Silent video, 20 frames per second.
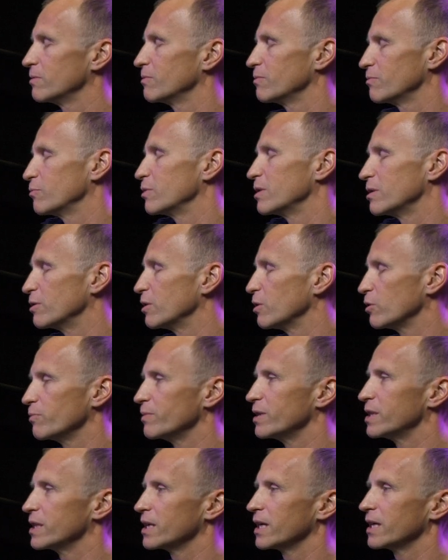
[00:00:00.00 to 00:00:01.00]
we're not
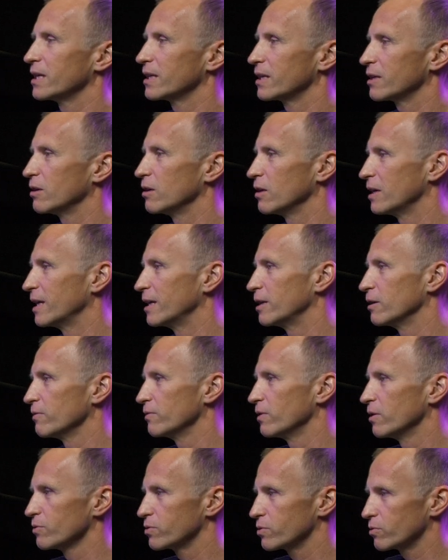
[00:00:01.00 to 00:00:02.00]
missing any
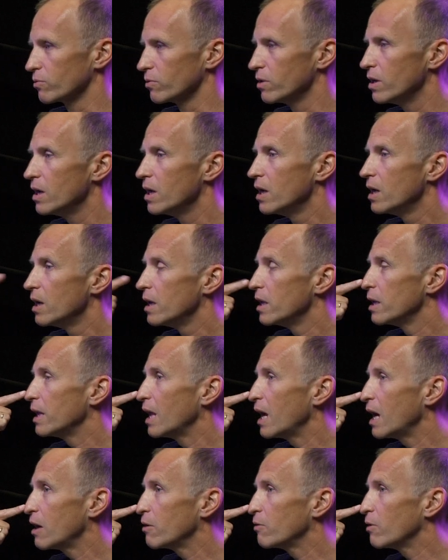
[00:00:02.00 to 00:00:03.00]
of those two. Yeah.
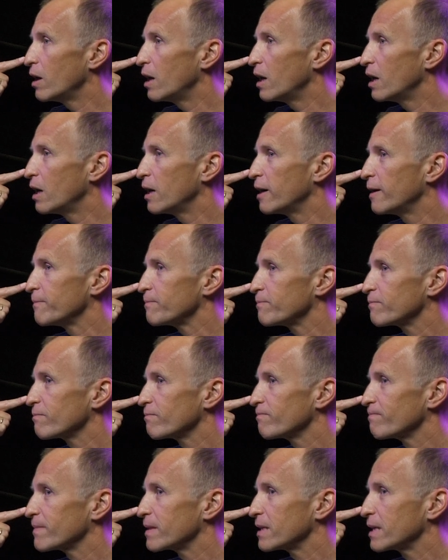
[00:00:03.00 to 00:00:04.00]
Now.
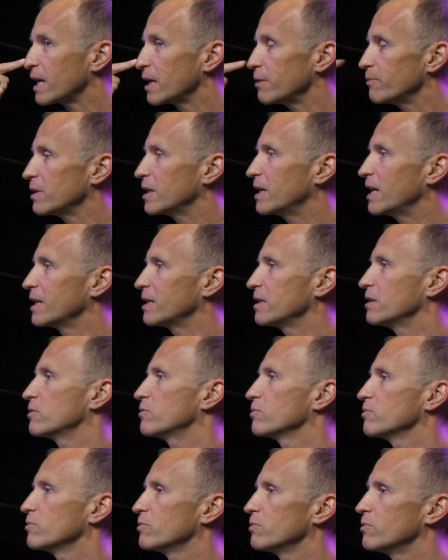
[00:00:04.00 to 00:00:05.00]
Can we get
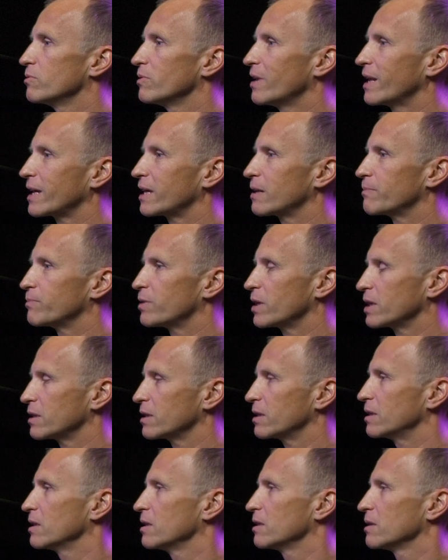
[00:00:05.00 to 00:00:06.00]
into like a
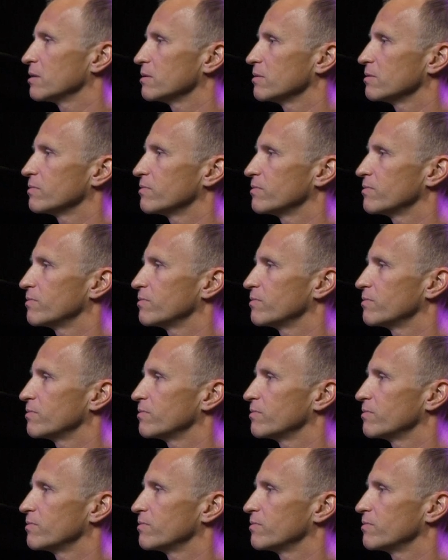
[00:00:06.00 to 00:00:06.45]
practical,